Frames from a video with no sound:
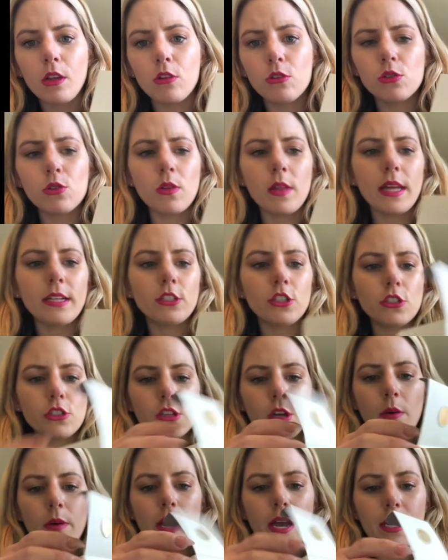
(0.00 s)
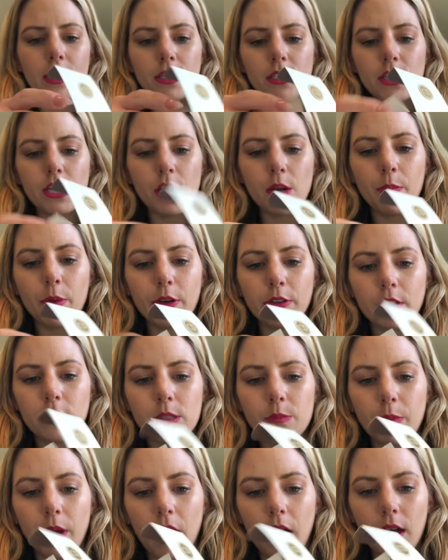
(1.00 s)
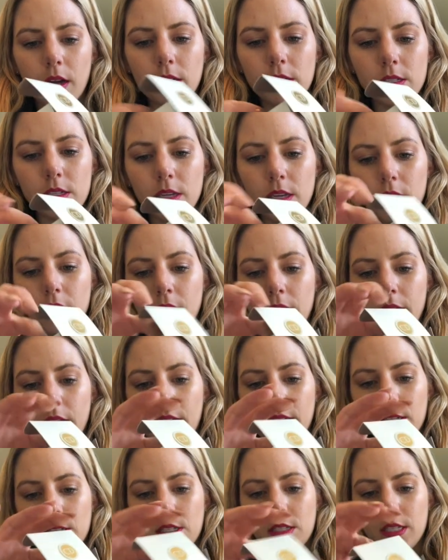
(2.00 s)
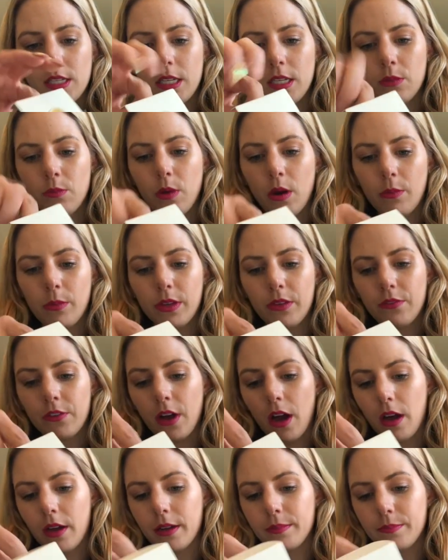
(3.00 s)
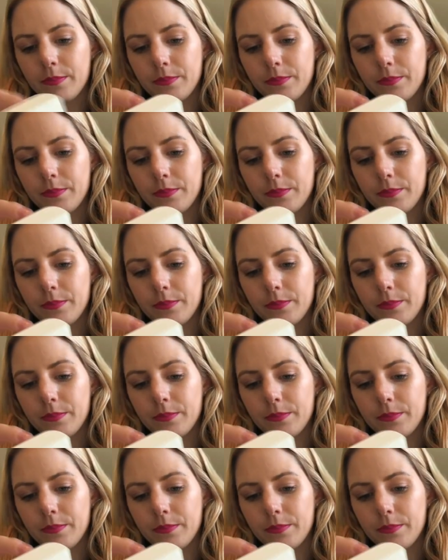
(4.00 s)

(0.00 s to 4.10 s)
So let's just go ahead and take apart this box and see what we've got.